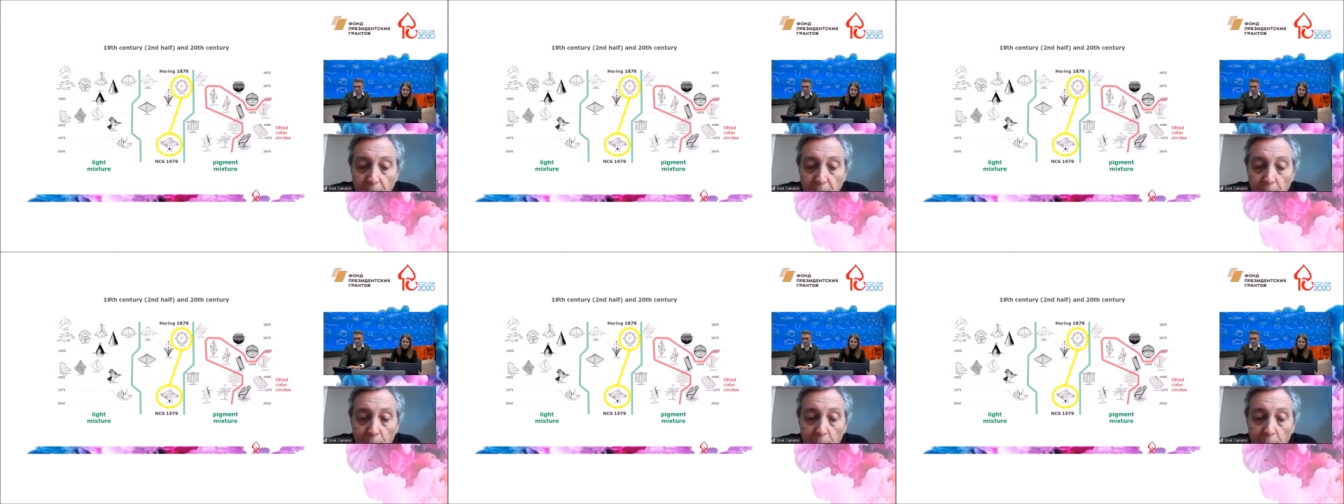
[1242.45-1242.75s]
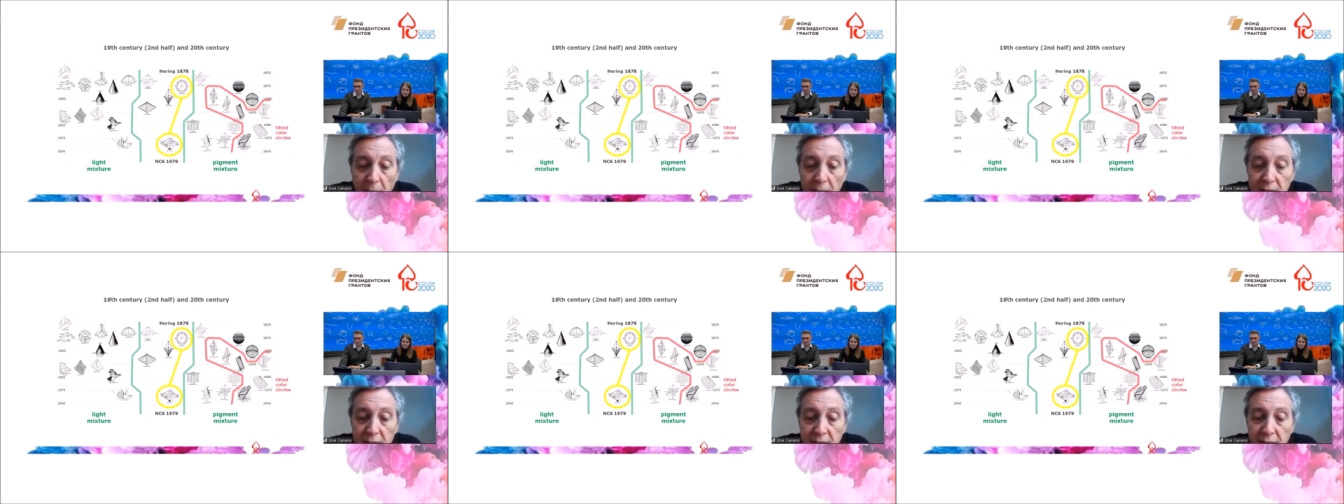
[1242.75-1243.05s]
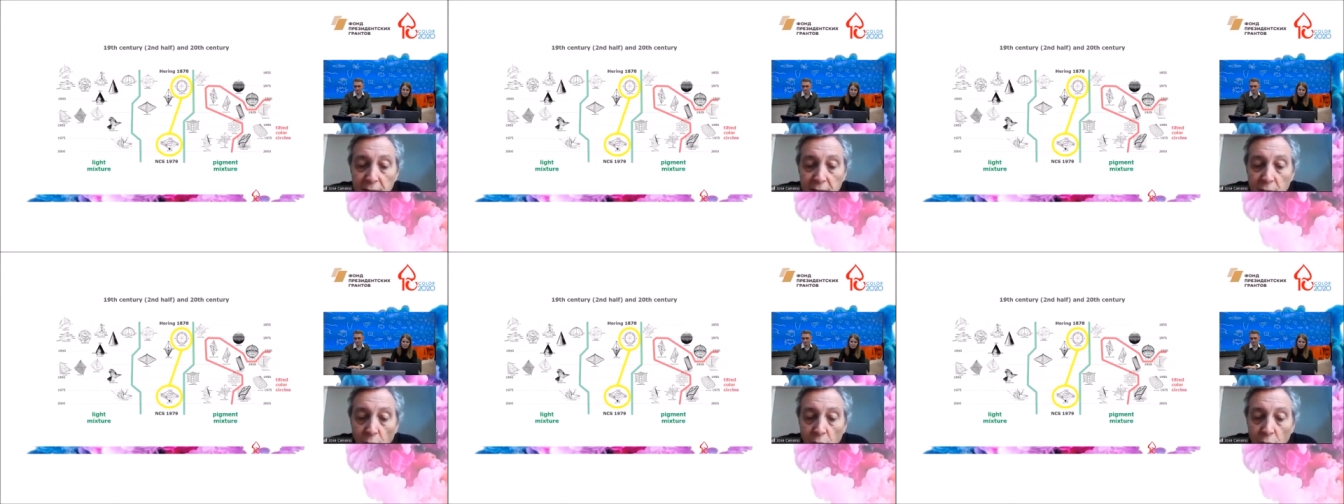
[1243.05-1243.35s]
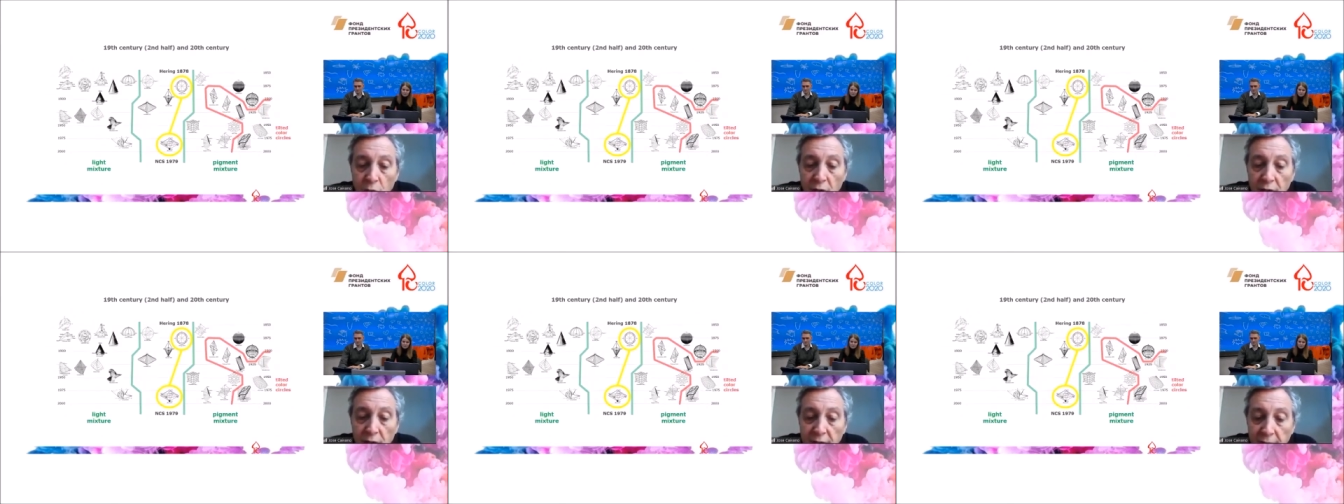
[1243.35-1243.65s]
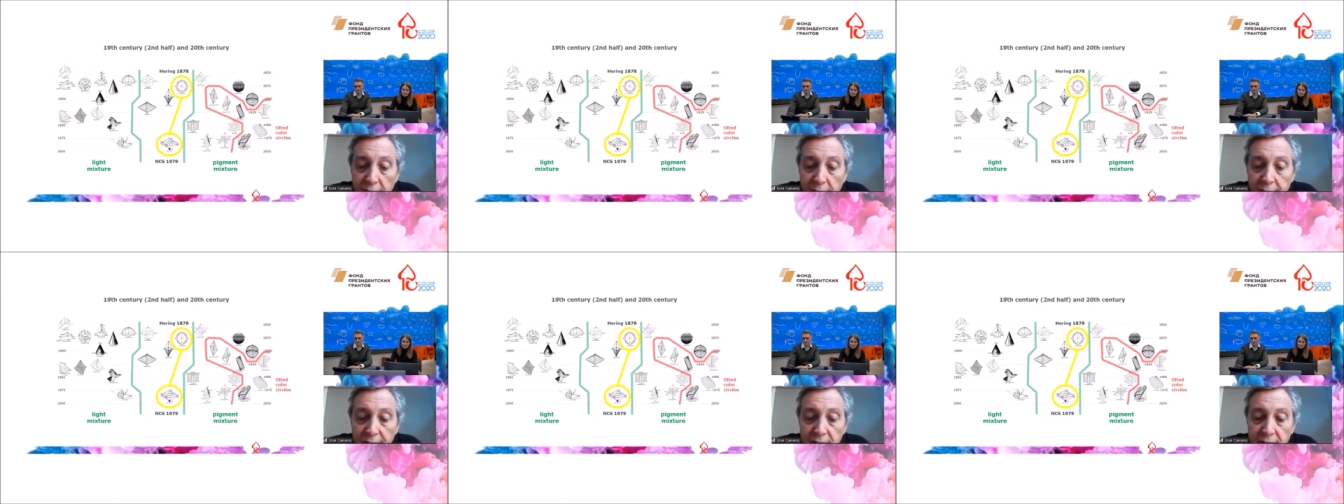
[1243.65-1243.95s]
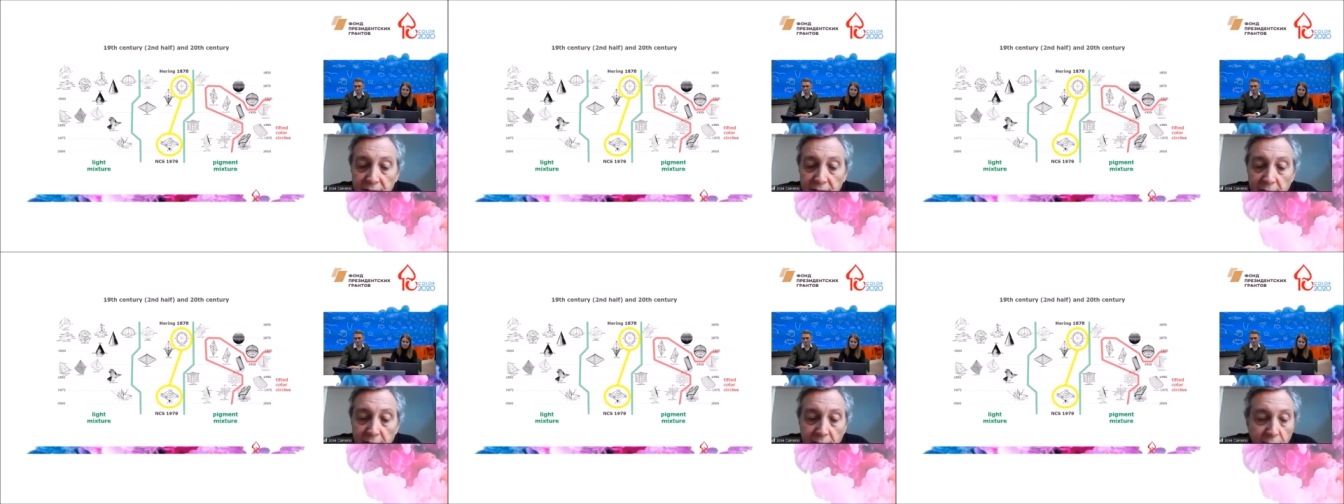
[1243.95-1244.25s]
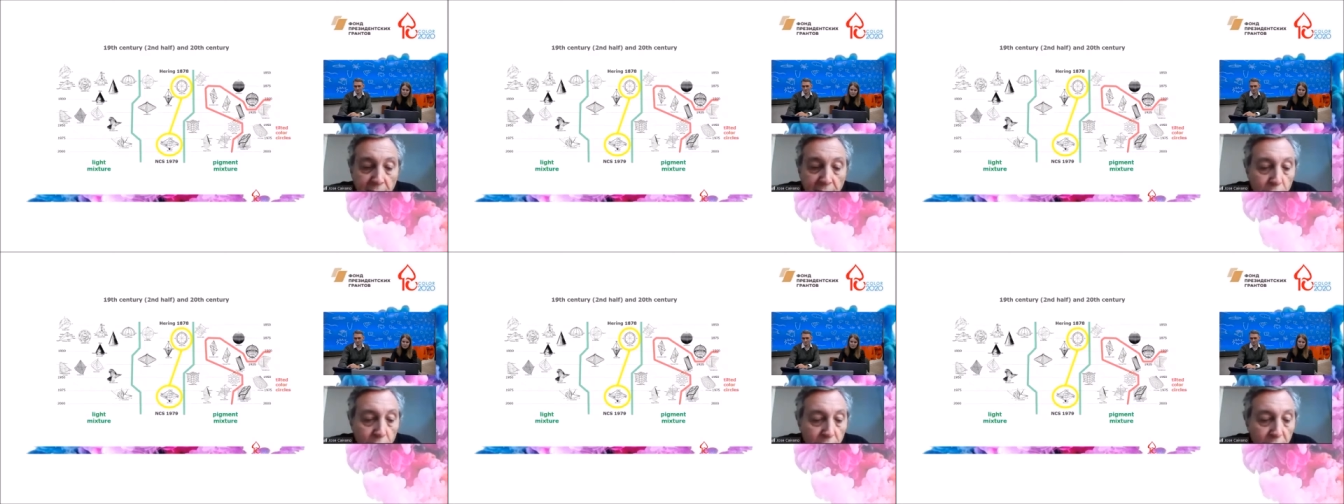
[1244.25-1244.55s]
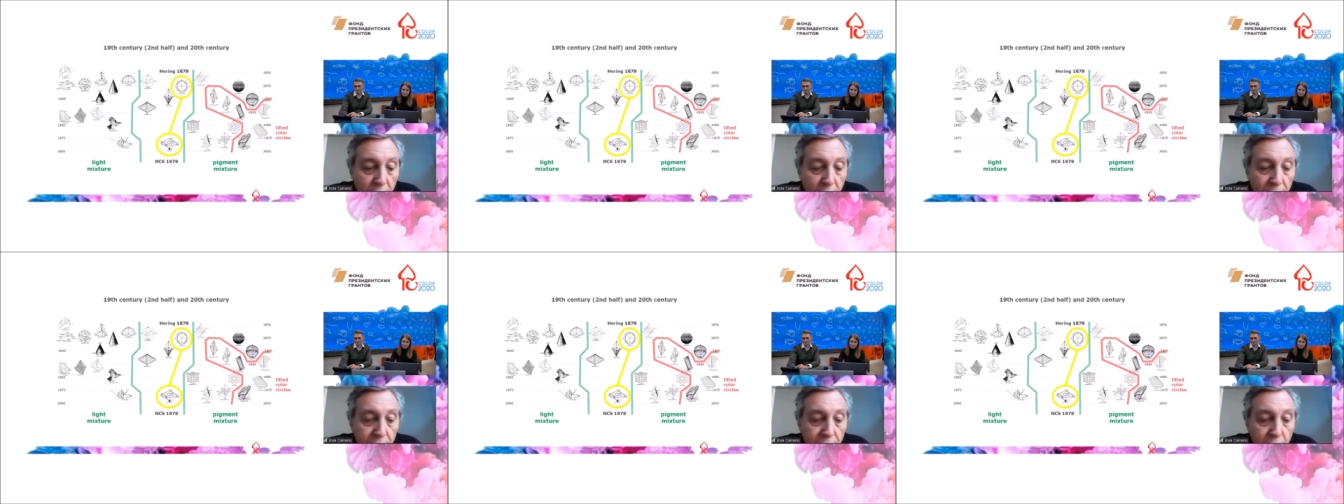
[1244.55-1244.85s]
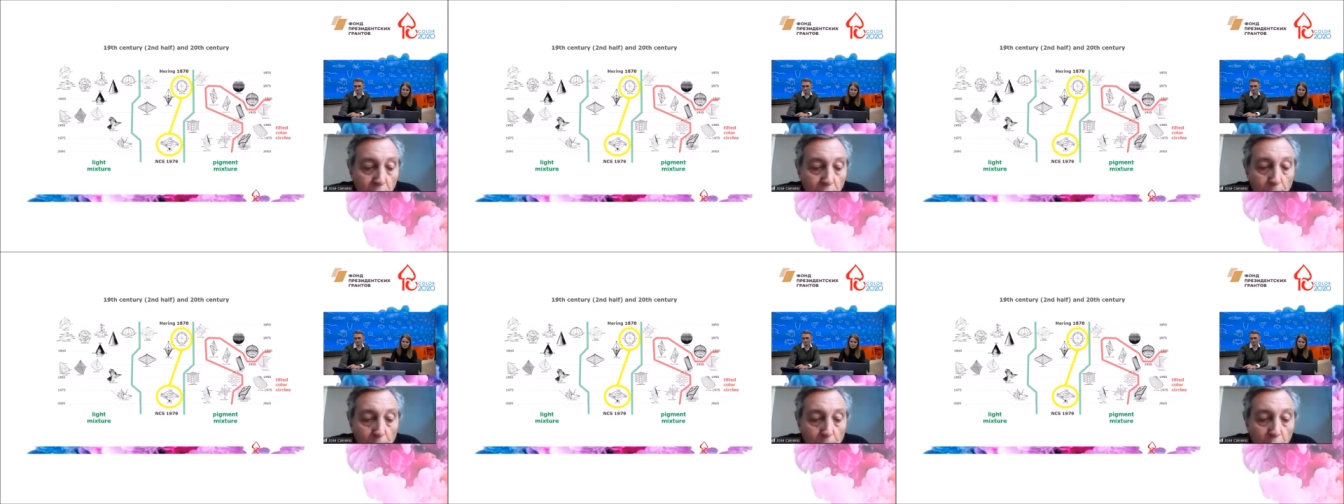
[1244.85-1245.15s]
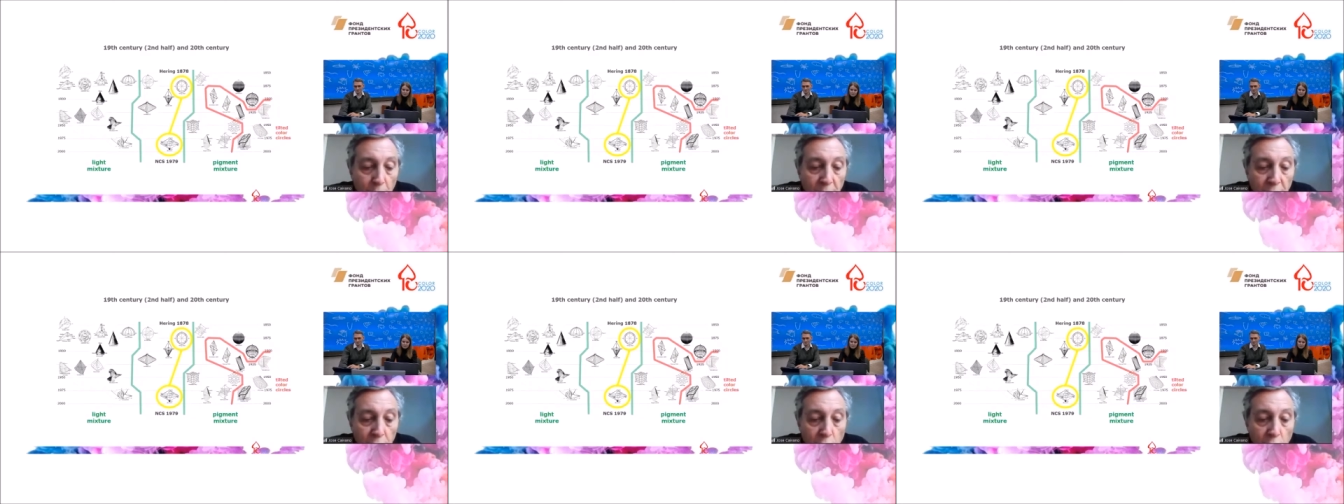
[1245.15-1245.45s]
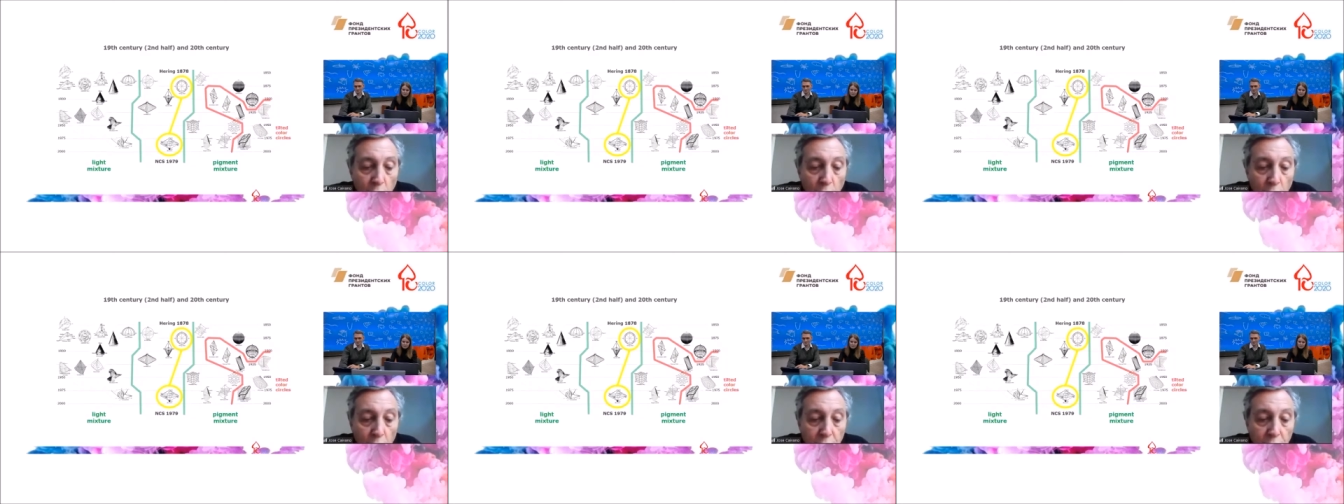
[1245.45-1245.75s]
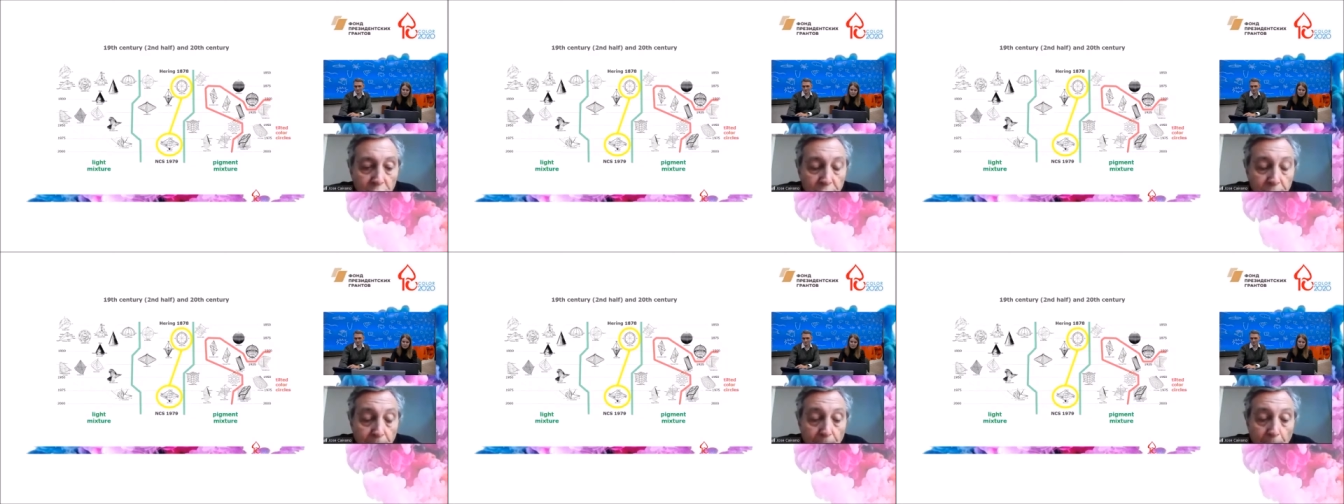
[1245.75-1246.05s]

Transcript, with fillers: based on Hering's theory of opponent colors,